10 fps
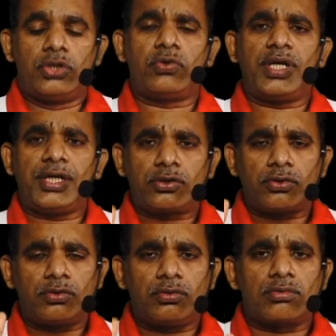you need
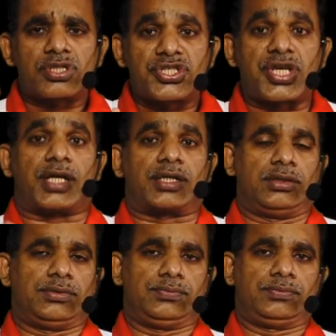to check
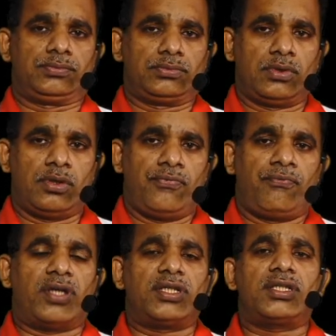
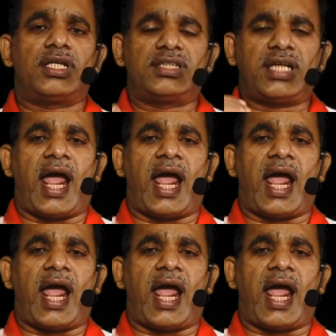whether the